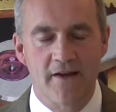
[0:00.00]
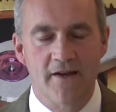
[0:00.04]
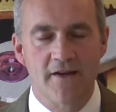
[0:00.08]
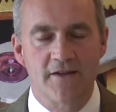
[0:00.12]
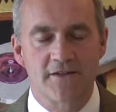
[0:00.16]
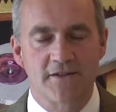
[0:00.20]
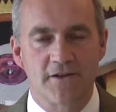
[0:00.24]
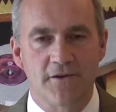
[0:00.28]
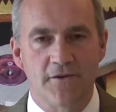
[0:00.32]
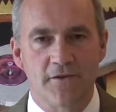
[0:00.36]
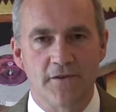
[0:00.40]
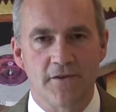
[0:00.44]

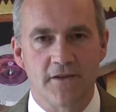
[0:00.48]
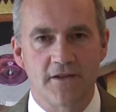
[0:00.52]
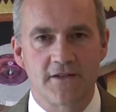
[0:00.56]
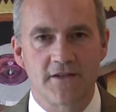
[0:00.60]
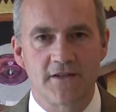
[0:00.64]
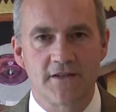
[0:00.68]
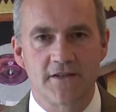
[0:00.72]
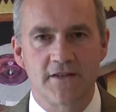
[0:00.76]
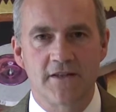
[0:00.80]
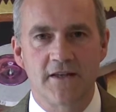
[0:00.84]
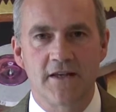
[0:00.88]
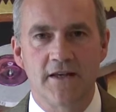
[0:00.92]
So this
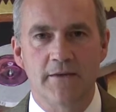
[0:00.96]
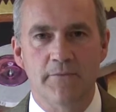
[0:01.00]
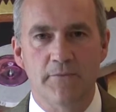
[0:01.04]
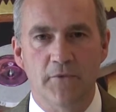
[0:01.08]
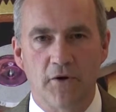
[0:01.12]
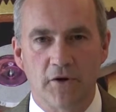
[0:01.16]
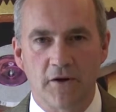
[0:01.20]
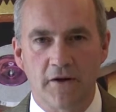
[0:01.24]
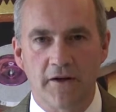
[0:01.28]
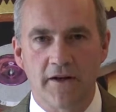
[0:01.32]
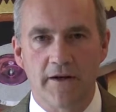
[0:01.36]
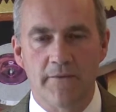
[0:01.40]
is the
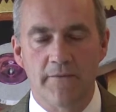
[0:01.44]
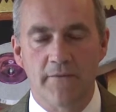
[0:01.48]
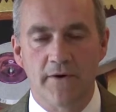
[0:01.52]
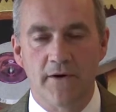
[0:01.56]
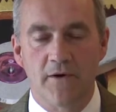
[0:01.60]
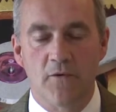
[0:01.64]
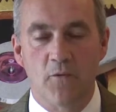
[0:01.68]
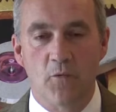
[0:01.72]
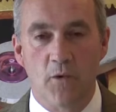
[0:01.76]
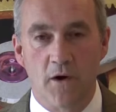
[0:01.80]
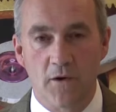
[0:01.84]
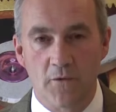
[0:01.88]
model
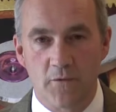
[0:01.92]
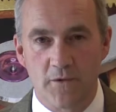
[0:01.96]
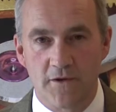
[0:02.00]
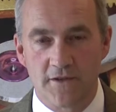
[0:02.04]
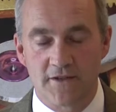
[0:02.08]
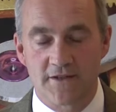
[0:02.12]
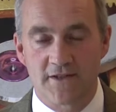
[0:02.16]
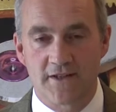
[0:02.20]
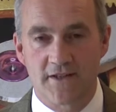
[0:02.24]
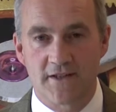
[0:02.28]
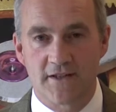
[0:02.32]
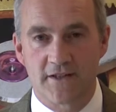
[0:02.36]
number
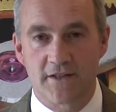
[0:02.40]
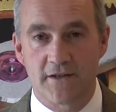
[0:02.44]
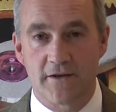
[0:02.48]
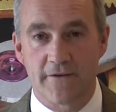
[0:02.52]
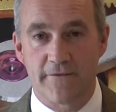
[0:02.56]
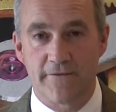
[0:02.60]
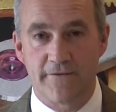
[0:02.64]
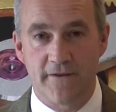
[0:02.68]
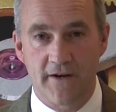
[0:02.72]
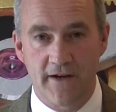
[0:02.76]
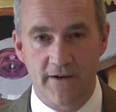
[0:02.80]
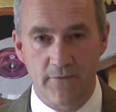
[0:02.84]

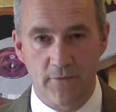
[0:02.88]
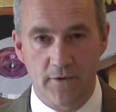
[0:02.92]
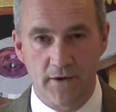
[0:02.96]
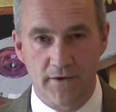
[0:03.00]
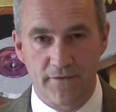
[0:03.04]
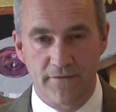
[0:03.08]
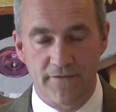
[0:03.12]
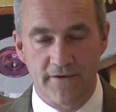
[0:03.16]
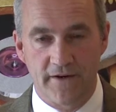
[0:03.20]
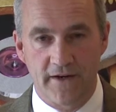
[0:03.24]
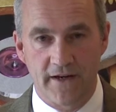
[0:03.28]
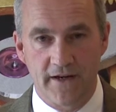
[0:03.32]

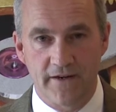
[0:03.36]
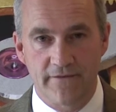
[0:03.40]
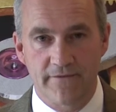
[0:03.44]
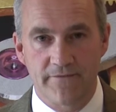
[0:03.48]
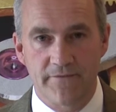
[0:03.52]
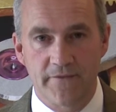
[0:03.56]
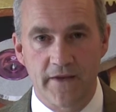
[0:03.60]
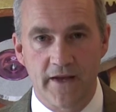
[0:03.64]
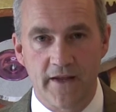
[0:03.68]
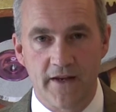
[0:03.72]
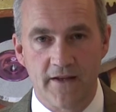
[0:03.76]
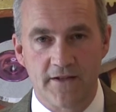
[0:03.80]
116515,
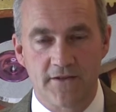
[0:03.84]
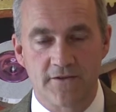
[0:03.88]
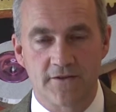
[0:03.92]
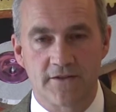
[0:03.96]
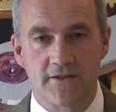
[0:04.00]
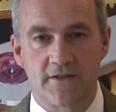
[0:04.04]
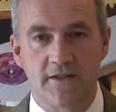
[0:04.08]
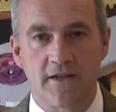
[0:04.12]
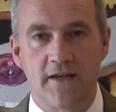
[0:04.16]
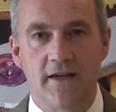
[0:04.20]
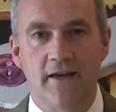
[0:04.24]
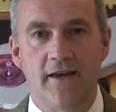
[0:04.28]
and as you'll
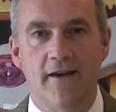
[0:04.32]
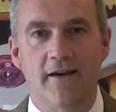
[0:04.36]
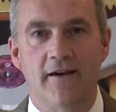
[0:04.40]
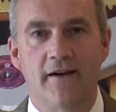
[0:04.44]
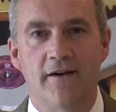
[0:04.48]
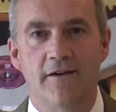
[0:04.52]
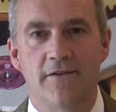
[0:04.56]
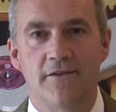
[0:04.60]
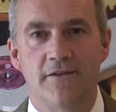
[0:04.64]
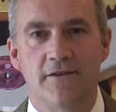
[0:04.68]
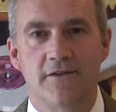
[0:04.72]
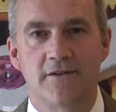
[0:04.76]
see
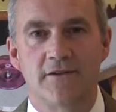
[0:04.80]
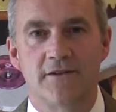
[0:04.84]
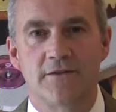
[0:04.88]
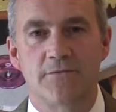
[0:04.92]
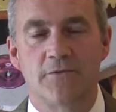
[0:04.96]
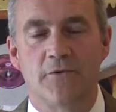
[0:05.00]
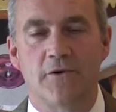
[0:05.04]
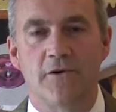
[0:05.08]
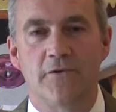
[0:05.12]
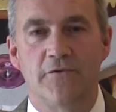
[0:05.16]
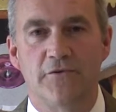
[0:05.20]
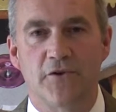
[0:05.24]
here, this is
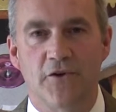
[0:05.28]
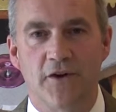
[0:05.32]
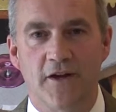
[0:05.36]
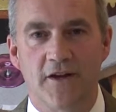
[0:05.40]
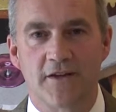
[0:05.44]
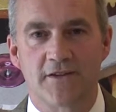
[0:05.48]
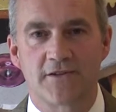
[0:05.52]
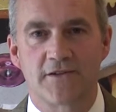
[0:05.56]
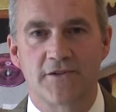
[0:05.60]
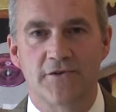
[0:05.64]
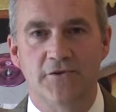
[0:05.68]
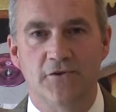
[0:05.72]
what
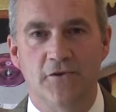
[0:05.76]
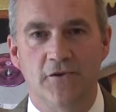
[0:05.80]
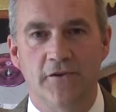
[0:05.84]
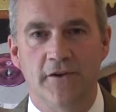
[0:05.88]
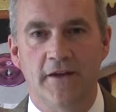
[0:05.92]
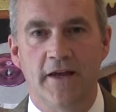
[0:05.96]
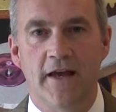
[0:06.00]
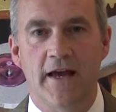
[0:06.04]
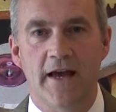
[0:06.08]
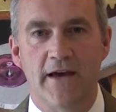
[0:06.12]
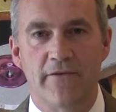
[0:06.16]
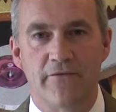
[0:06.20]
Rolex called
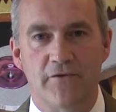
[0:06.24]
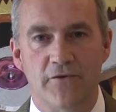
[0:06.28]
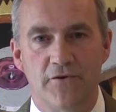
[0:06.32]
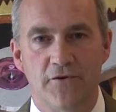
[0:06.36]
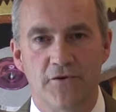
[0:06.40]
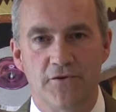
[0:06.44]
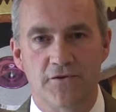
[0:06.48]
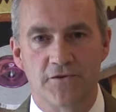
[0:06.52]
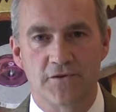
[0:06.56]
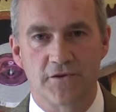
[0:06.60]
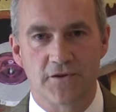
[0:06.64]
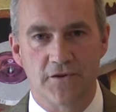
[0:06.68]
the
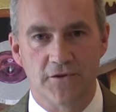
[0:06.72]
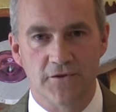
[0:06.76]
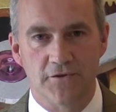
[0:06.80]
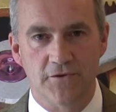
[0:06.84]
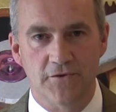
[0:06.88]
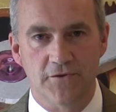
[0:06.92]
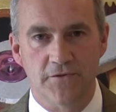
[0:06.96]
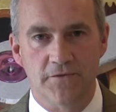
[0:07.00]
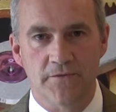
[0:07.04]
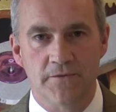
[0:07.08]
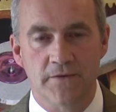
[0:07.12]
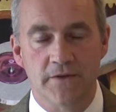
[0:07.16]
Everose
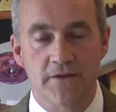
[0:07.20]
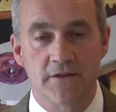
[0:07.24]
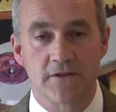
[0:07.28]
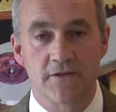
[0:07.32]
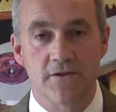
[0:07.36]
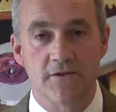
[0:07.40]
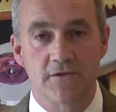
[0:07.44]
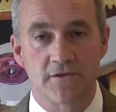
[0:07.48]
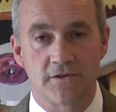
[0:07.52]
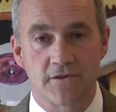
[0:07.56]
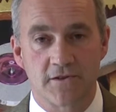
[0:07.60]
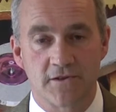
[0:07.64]
gold. So
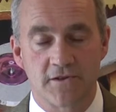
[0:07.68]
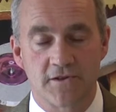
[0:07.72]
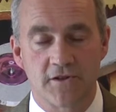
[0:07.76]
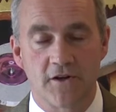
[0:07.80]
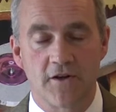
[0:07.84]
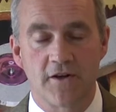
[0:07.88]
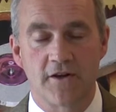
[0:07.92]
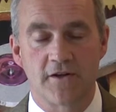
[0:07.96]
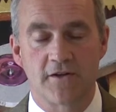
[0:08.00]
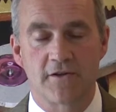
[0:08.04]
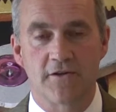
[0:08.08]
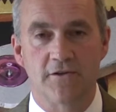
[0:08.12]
it's
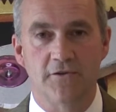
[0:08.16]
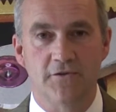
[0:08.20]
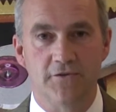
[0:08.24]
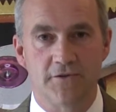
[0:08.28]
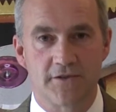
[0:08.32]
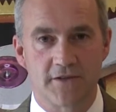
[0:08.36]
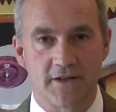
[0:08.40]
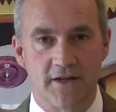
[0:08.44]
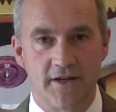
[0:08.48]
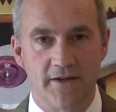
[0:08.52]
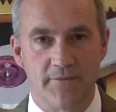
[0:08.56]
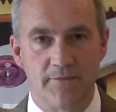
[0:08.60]
solid gold
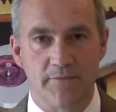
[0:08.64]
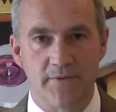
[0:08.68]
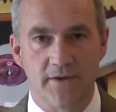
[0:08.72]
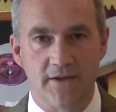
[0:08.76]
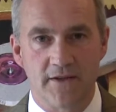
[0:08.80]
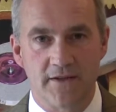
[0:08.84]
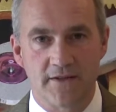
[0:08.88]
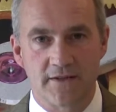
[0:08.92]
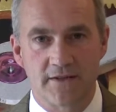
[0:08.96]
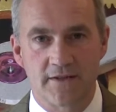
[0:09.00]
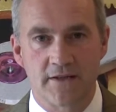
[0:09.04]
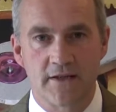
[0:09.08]

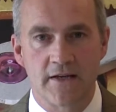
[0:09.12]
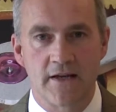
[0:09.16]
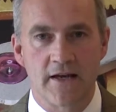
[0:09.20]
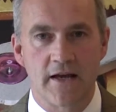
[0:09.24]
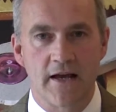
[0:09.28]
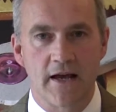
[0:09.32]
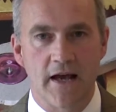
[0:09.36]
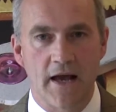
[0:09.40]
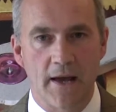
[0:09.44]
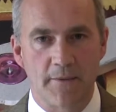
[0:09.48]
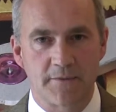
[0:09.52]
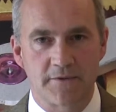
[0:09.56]
timepiece,
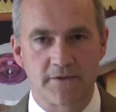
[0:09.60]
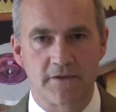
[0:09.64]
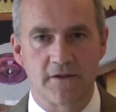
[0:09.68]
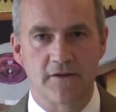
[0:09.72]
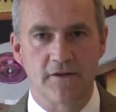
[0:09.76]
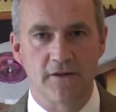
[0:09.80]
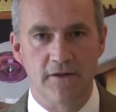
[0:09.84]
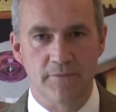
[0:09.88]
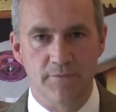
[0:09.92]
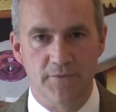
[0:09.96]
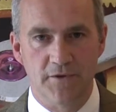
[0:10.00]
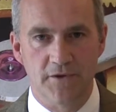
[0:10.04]

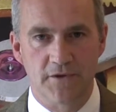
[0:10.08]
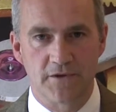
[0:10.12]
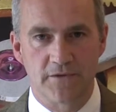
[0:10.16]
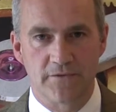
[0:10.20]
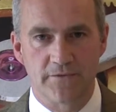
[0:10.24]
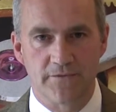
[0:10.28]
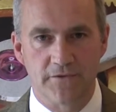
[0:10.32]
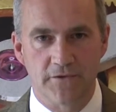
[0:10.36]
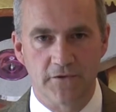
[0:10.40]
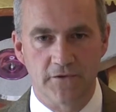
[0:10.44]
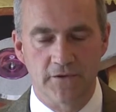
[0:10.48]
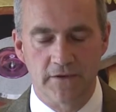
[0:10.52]
absolutely
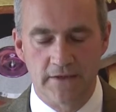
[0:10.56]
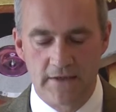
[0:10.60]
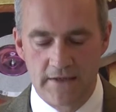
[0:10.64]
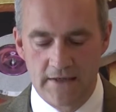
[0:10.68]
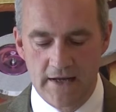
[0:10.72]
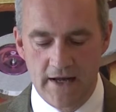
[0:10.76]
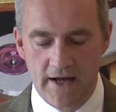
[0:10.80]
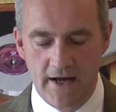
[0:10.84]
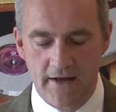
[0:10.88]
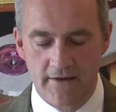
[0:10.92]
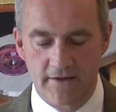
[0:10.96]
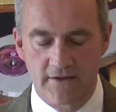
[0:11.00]
beautiful
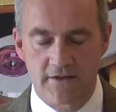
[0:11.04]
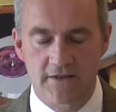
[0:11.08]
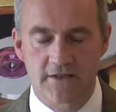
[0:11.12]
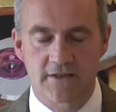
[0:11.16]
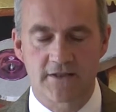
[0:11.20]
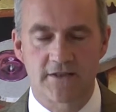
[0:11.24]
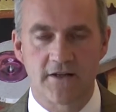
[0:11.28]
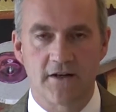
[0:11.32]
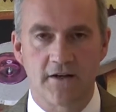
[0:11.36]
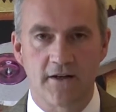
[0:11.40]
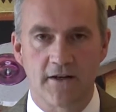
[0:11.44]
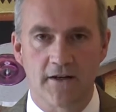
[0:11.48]
and
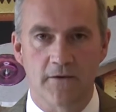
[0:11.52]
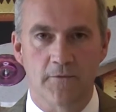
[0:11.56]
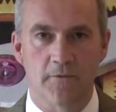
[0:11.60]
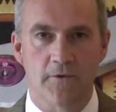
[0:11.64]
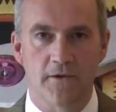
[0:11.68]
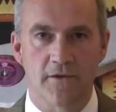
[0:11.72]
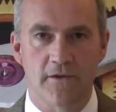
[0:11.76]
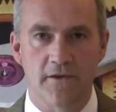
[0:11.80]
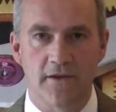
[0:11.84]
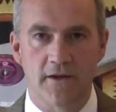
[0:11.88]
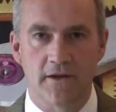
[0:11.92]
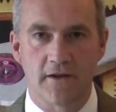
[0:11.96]
stunning
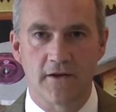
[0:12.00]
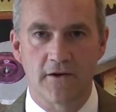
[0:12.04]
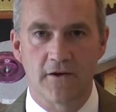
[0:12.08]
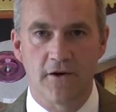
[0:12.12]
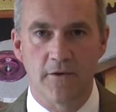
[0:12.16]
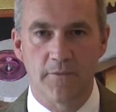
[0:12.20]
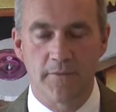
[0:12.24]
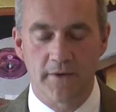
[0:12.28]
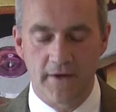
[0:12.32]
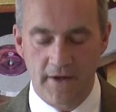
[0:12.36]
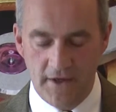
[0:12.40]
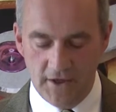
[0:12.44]
with the
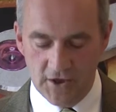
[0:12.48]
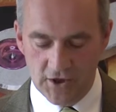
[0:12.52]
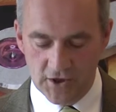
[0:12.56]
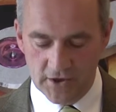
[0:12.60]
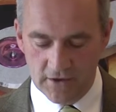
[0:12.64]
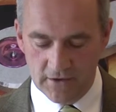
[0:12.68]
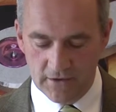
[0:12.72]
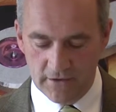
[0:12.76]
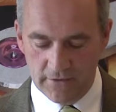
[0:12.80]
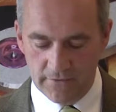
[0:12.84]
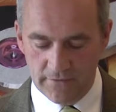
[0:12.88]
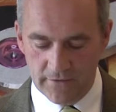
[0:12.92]

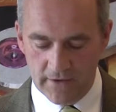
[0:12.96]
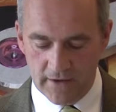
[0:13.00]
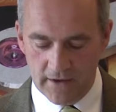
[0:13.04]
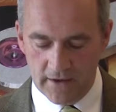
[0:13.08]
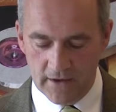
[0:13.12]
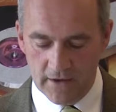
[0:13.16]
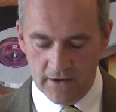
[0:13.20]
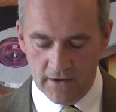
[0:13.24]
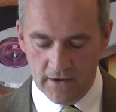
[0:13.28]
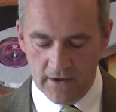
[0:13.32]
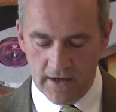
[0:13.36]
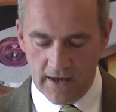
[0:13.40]
combination of the
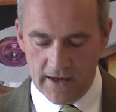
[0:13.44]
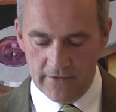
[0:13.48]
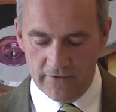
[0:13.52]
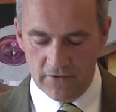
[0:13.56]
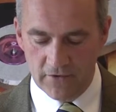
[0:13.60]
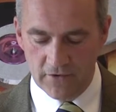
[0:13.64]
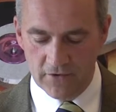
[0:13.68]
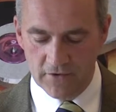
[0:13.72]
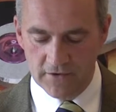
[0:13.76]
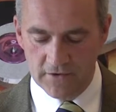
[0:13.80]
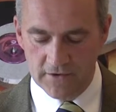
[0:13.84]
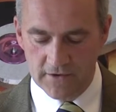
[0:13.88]

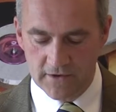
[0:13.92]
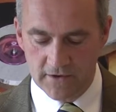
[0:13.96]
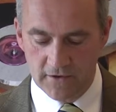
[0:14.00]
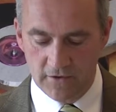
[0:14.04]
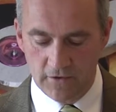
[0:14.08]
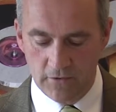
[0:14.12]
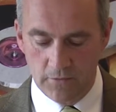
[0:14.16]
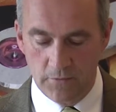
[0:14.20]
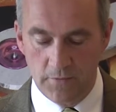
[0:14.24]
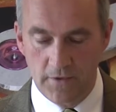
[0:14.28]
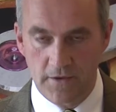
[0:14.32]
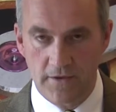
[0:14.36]
Everose
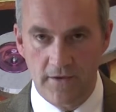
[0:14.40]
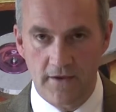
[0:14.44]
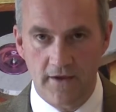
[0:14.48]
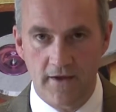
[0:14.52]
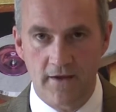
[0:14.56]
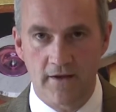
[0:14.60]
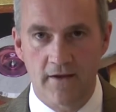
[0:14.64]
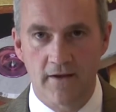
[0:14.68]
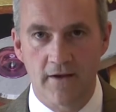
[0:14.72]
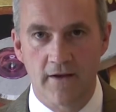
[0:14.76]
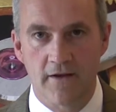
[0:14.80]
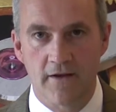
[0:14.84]
gold with the